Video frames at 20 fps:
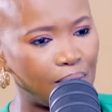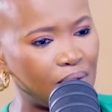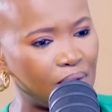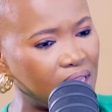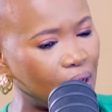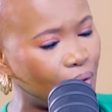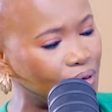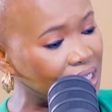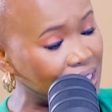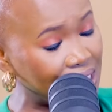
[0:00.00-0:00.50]
I mean,
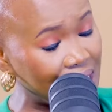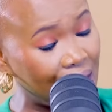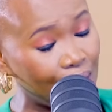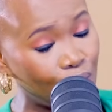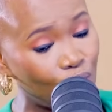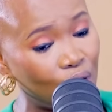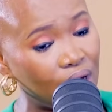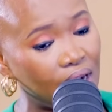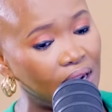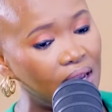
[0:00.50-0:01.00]
there was a
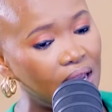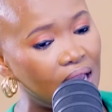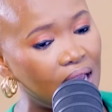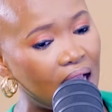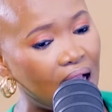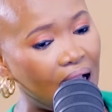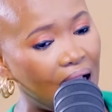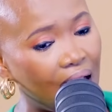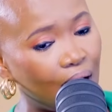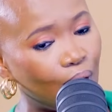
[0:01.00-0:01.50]
time when
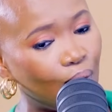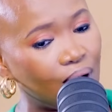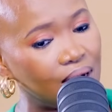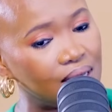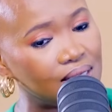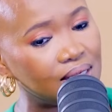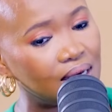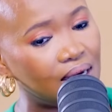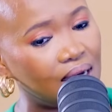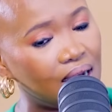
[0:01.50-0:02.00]
I
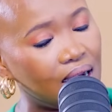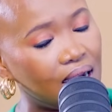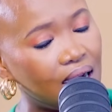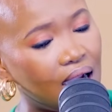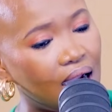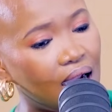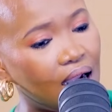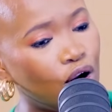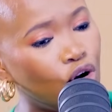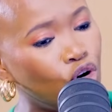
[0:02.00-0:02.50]
was
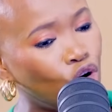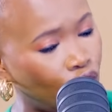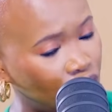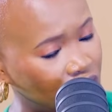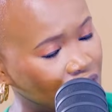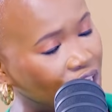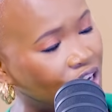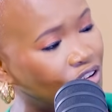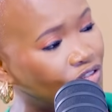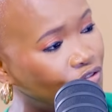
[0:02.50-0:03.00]

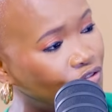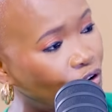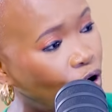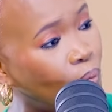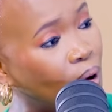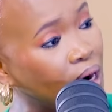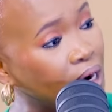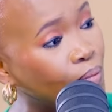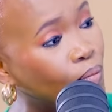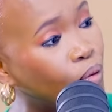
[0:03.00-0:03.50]
not in
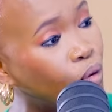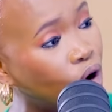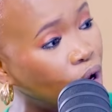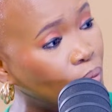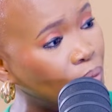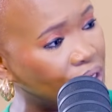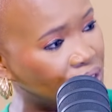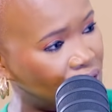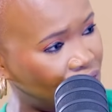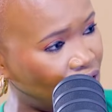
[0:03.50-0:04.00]
formal
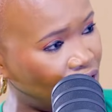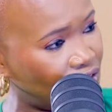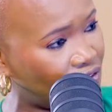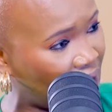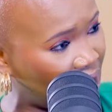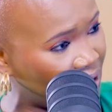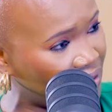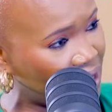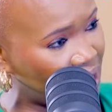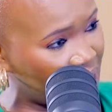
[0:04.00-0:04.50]
employment for
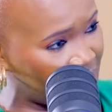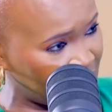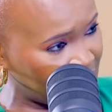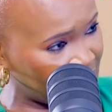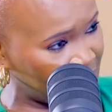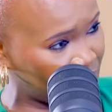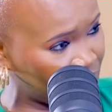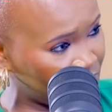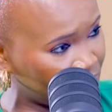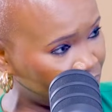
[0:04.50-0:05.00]
5
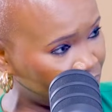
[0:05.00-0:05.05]
years.